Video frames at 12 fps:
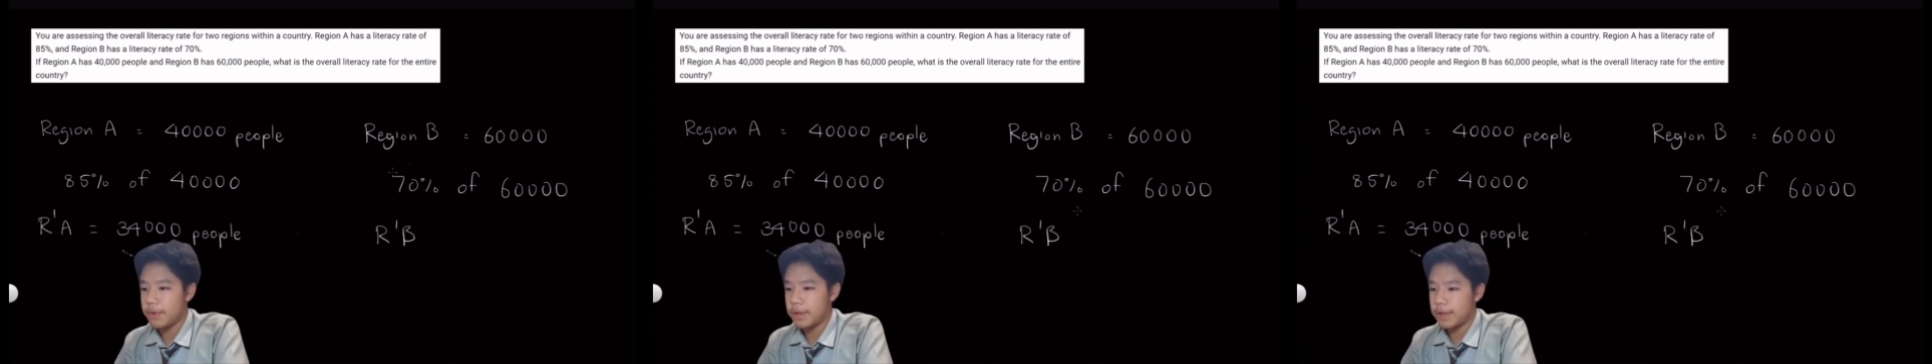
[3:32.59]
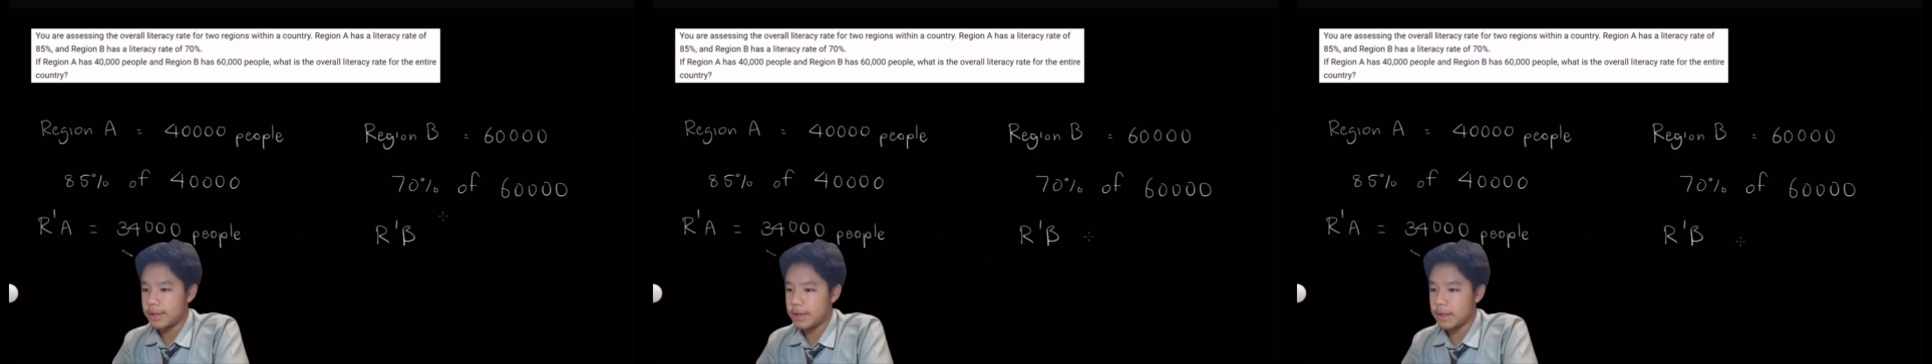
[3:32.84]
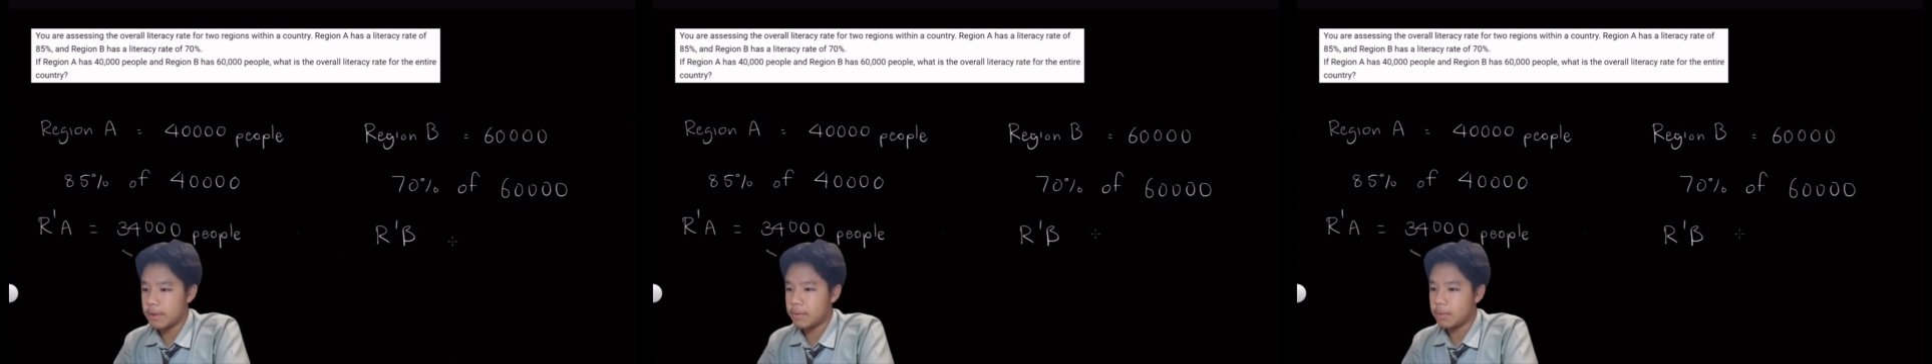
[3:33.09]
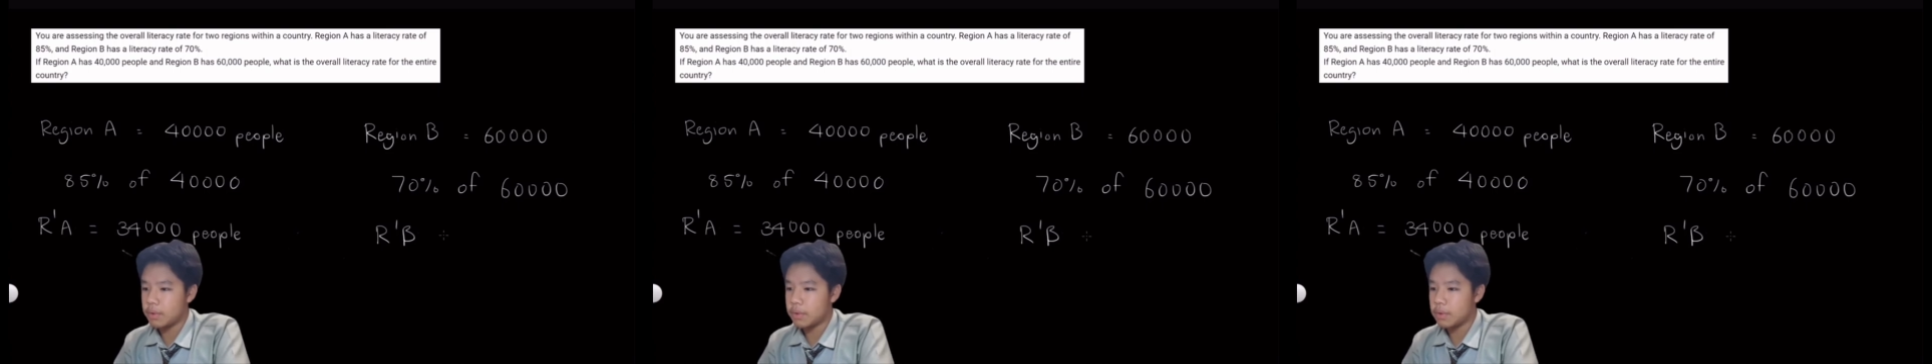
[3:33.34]
is
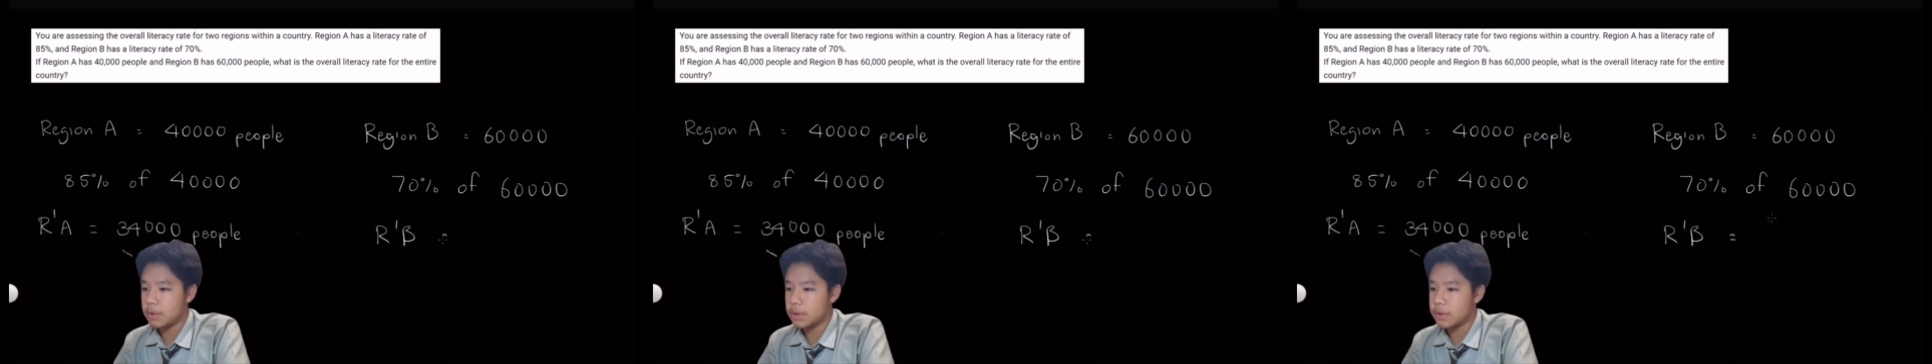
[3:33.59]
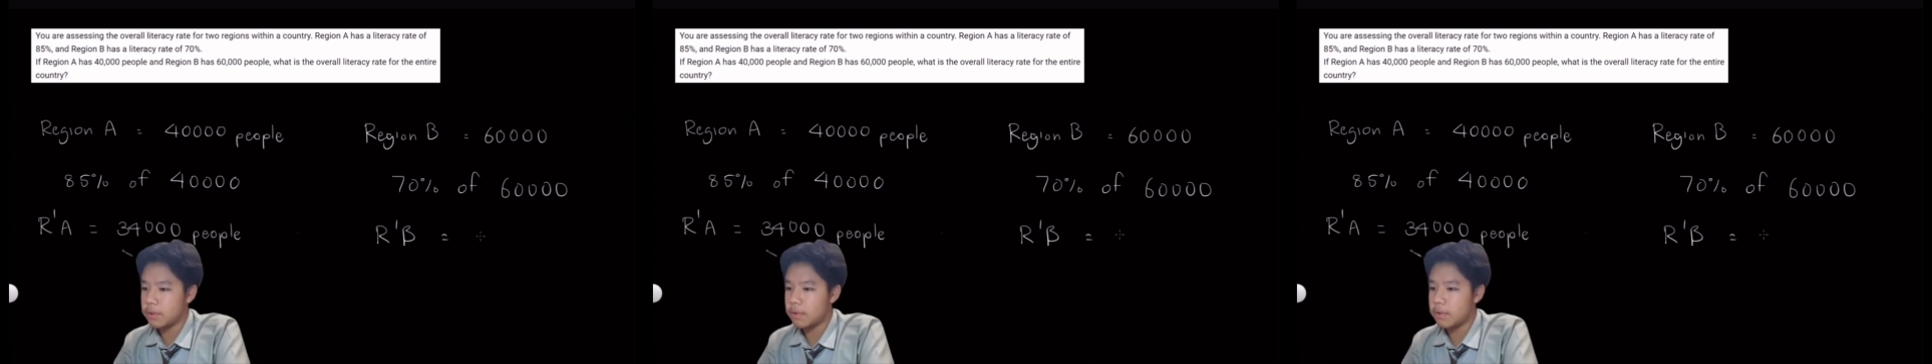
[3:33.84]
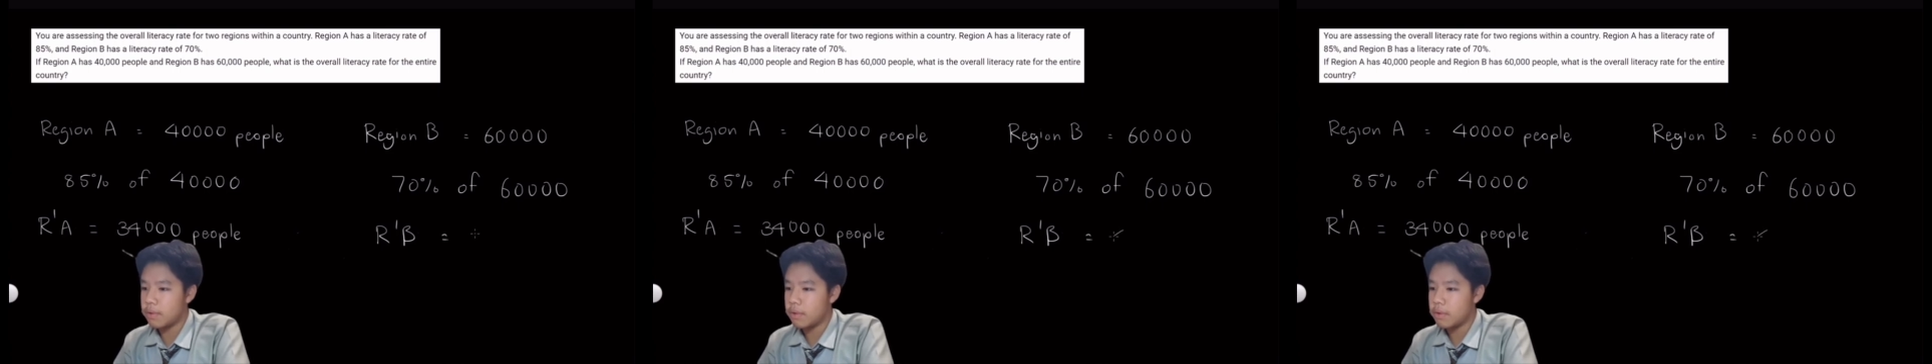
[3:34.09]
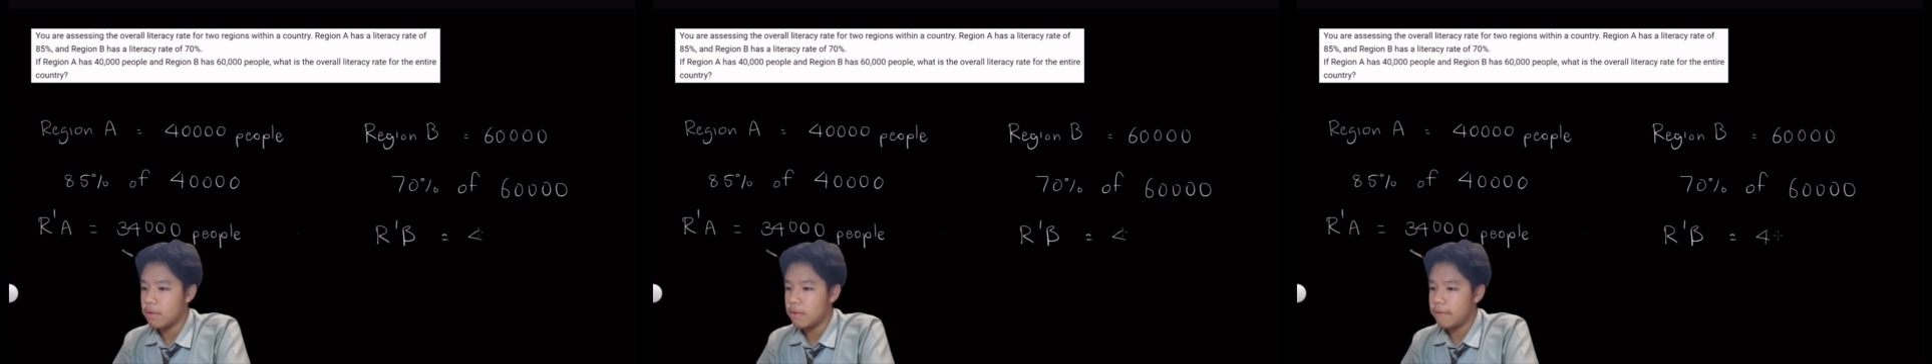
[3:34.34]
equals to
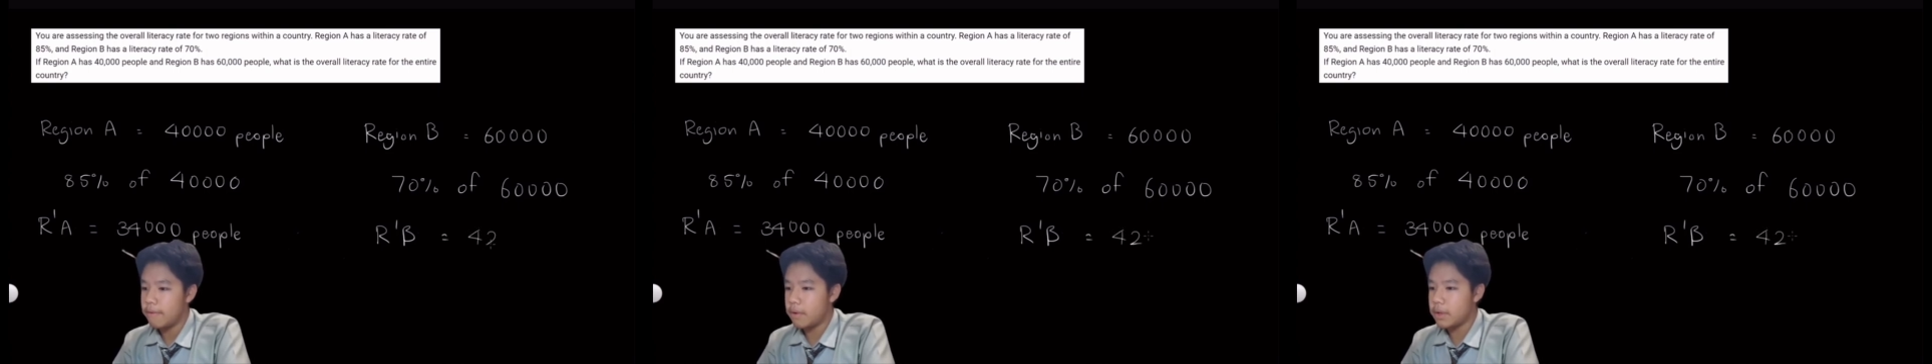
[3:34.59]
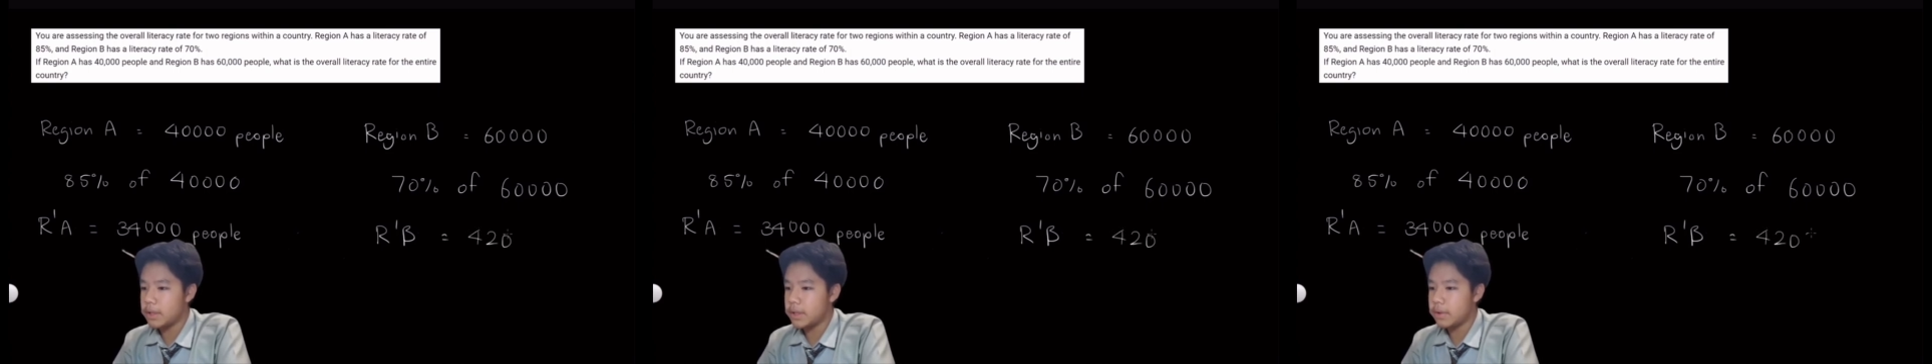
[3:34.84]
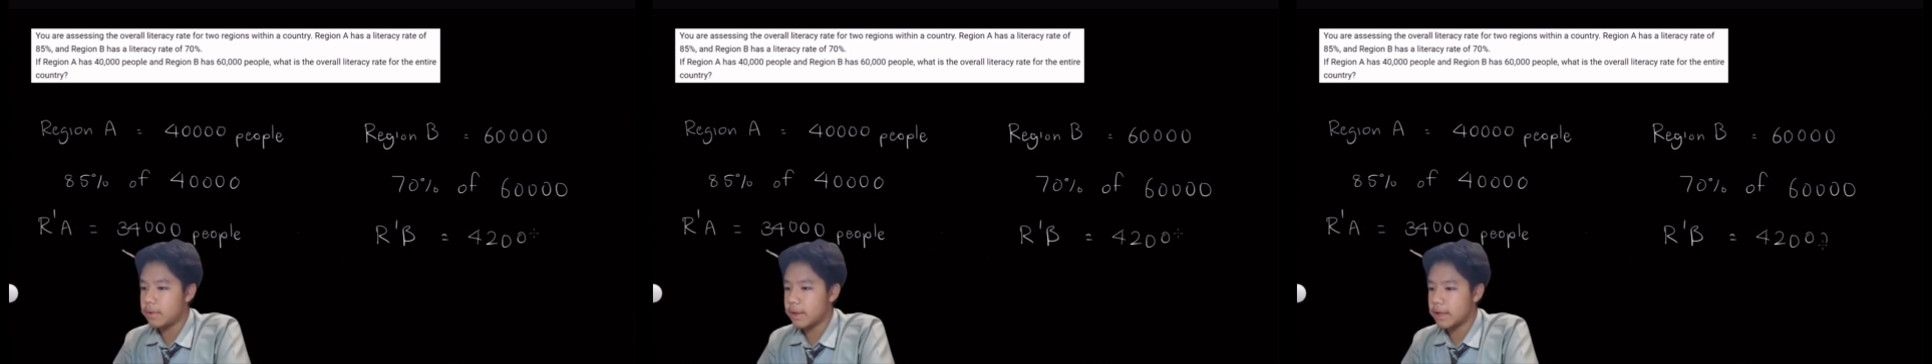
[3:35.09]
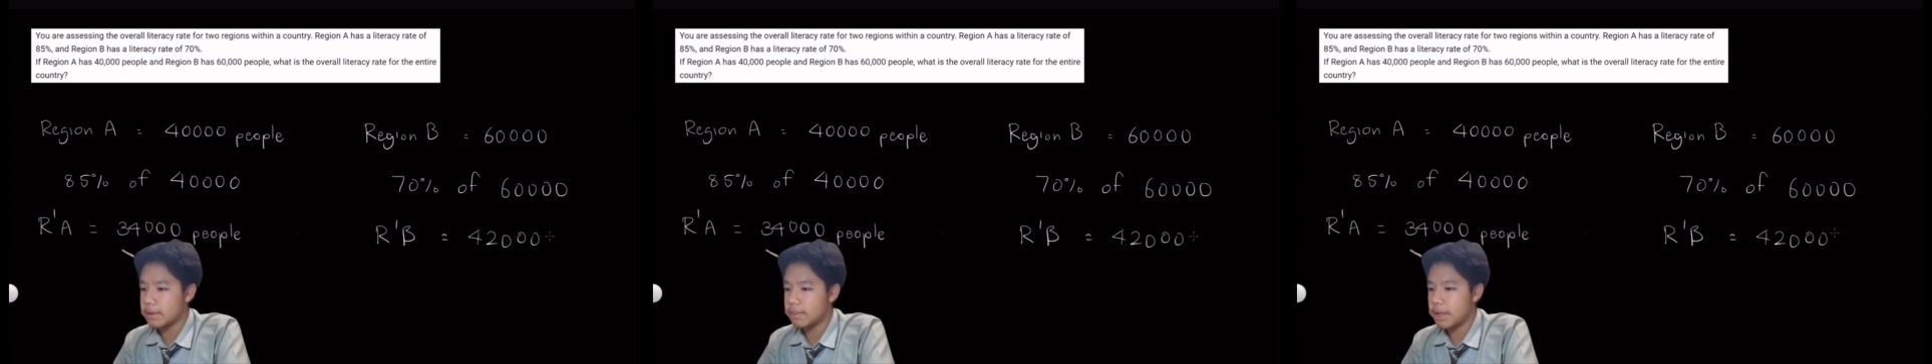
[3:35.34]

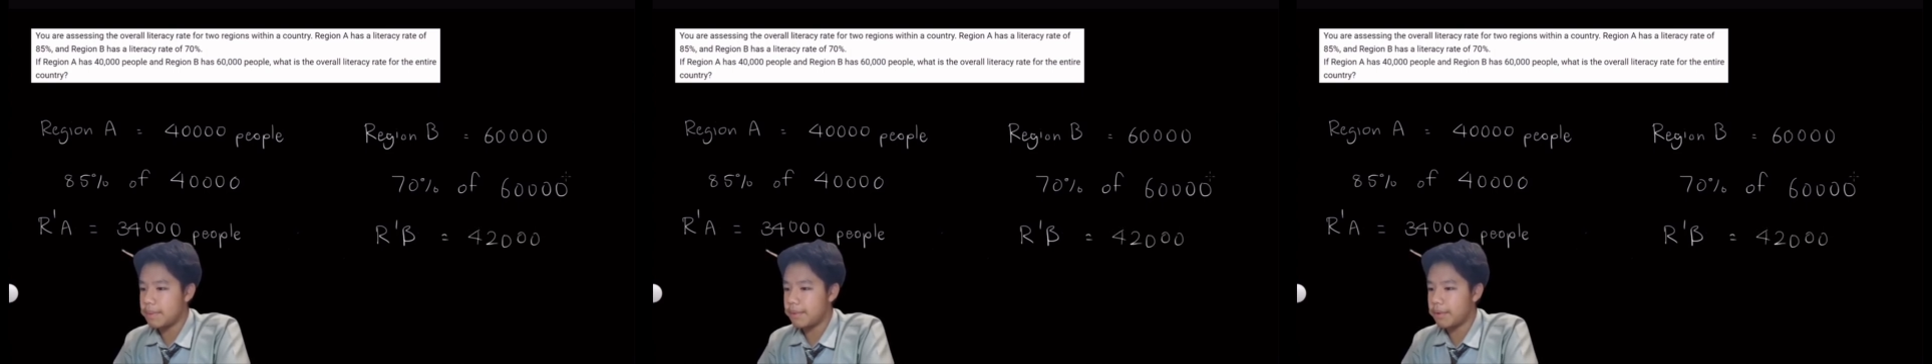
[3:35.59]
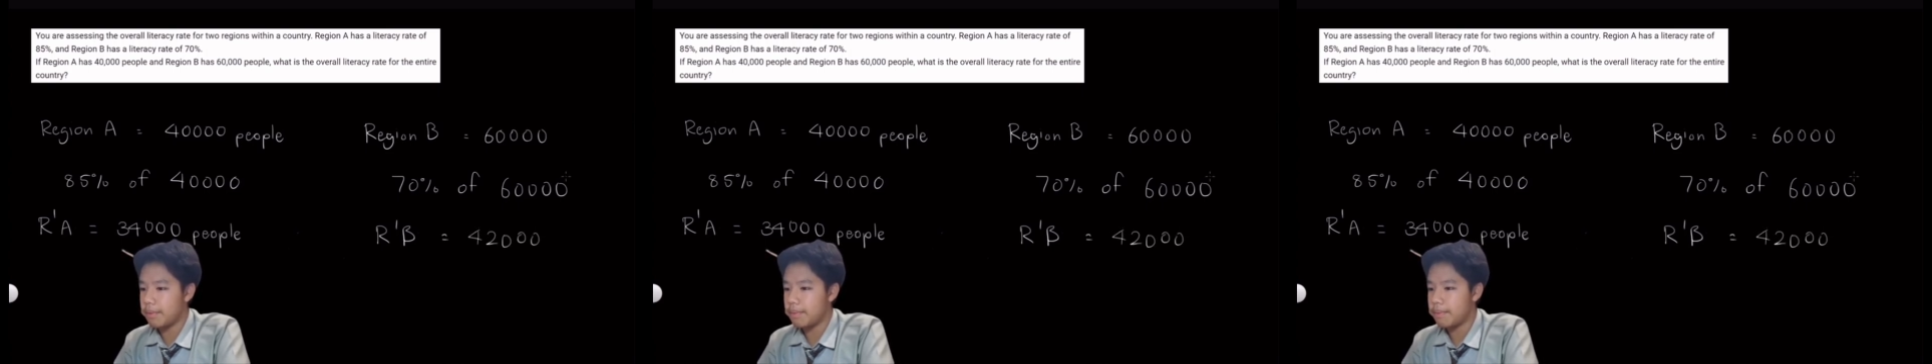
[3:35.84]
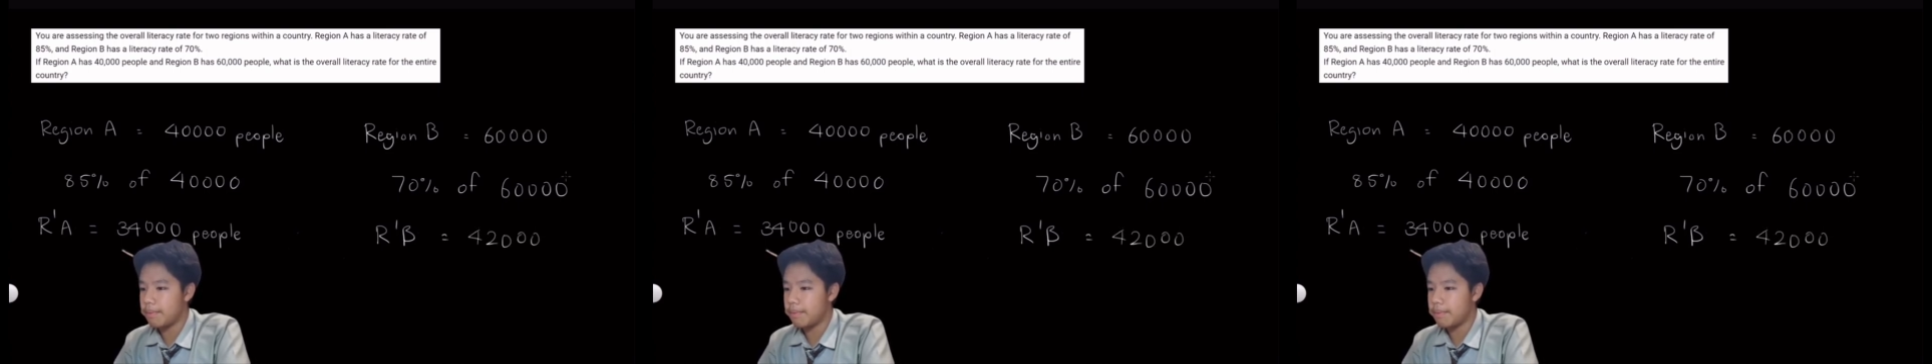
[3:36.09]
42,000 people.